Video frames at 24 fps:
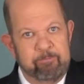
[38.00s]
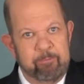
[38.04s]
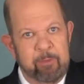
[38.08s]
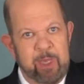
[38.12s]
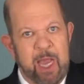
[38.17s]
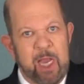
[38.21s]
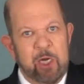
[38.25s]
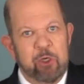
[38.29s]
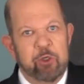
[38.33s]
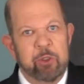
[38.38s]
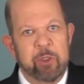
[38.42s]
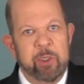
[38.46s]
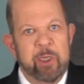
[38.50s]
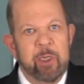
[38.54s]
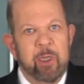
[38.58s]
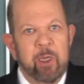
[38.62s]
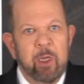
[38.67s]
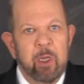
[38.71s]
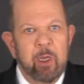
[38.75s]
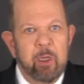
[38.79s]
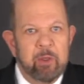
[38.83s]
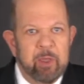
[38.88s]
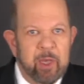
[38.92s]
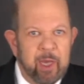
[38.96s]
Actually,
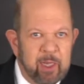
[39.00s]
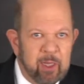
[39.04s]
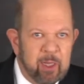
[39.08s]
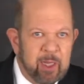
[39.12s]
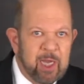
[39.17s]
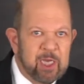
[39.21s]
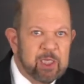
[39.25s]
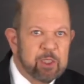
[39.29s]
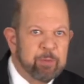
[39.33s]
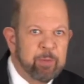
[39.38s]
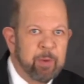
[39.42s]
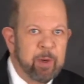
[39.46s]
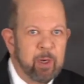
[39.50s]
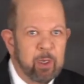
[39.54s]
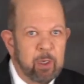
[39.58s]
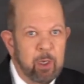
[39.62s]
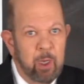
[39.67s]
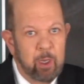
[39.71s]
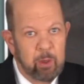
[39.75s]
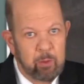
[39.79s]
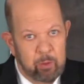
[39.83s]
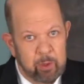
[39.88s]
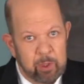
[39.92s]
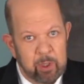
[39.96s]
that last part,
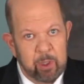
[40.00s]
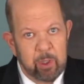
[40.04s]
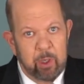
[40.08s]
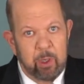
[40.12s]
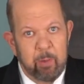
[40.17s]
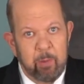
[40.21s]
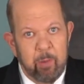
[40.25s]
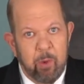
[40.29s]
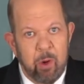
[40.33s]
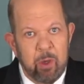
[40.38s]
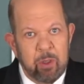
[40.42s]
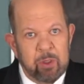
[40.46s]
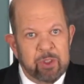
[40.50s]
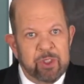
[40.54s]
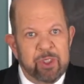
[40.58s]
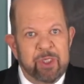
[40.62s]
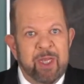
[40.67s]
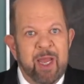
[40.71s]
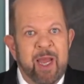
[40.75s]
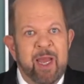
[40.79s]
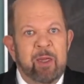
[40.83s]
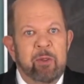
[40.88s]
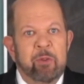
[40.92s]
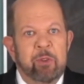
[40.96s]
what it all boils
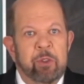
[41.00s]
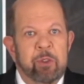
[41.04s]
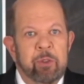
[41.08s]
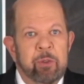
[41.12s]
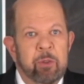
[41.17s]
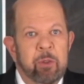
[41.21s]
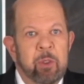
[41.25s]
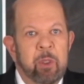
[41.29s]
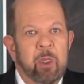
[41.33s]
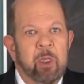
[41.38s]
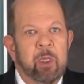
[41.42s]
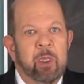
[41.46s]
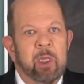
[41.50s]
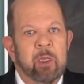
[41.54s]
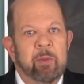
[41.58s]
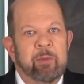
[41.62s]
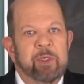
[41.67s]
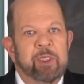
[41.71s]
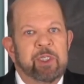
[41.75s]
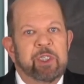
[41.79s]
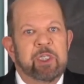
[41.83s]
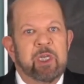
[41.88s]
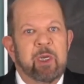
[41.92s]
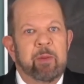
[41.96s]
down to, can
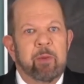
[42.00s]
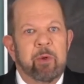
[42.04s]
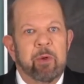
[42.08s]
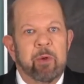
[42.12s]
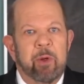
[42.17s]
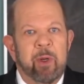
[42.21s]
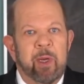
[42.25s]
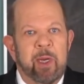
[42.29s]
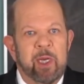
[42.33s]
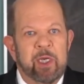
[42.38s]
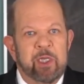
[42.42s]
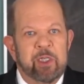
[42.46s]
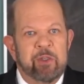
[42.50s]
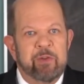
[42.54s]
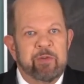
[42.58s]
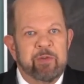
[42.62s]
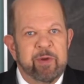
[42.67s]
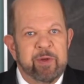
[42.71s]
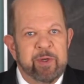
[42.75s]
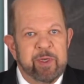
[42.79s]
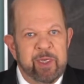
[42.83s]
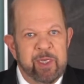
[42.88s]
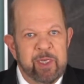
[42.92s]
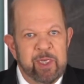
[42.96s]
be summarized
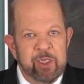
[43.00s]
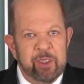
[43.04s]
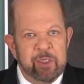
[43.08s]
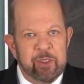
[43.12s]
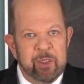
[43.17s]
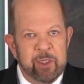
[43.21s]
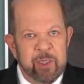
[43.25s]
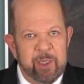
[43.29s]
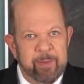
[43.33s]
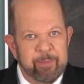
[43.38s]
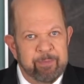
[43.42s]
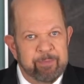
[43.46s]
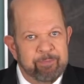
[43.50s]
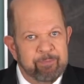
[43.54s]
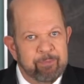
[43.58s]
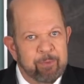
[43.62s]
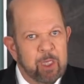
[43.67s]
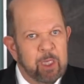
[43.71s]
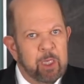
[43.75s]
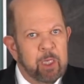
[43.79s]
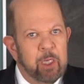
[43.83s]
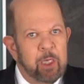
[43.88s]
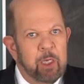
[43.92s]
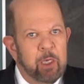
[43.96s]
very easily.
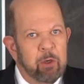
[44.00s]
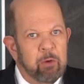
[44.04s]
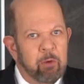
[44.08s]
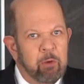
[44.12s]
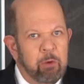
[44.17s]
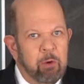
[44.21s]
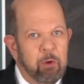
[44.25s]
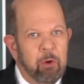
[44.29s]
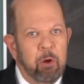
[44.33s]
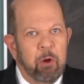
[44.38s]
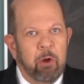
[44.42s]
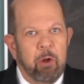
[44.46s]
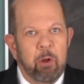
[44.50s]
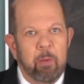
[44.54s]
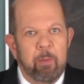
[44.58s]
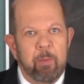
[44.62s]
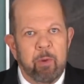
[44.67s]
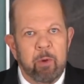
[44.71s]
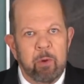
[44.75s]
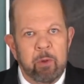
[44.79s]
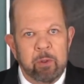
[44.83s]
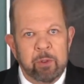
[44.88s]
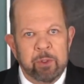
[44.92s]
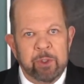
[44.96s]
It all
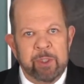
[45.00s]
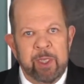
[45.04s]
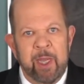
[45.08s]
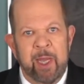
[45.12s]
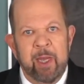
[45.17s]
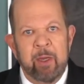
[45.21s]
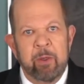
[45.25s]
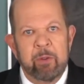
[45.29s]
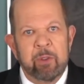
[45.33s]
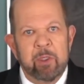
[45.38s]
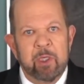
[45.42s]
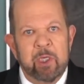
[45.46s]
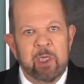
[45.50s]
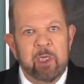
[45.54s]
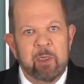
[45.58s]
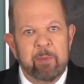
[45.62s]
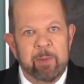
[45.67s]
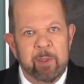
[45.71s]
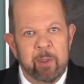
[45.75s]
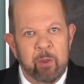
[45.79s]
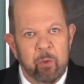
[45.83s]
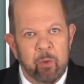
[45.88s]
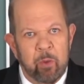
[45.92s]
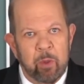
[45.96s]
boils down to
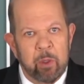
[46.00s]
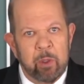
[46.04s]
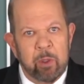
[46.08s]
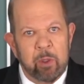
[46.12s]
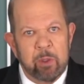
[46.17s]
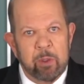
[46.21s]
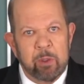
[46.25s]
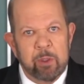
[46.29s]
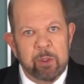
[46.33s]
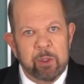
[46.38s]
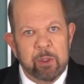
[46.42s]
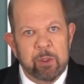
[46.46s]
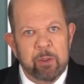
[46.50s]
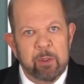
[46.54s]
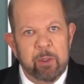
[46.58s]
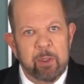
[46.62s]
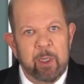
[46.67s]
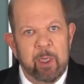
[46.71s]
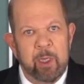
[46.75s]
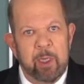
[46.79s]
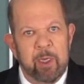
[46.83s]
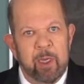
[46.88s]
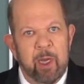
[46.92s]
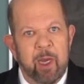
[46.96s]
keeping workers
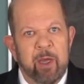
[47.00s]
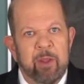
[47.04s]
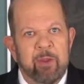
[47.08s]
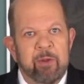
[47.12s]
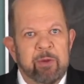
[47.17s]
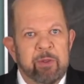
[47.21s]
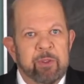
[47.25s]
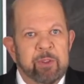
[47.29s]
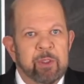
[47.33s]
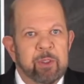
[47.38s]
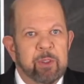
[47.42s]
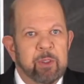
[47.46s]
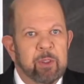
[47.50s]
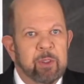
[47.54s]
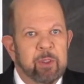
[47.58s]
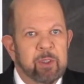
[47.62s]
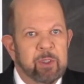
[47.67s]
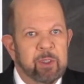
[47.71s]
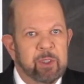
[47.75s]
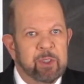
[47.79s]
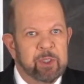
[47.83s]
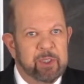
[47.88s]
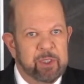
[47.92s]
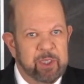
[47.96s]
and others
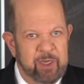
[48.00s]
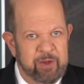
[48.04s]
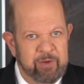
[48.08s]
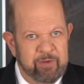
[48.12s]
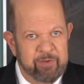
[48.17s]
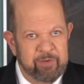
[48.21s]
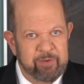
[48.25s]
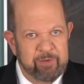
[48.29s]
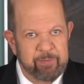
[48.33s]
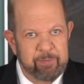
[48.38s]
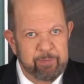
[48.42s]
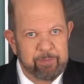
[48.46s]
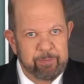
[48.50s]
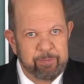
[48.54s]
safe.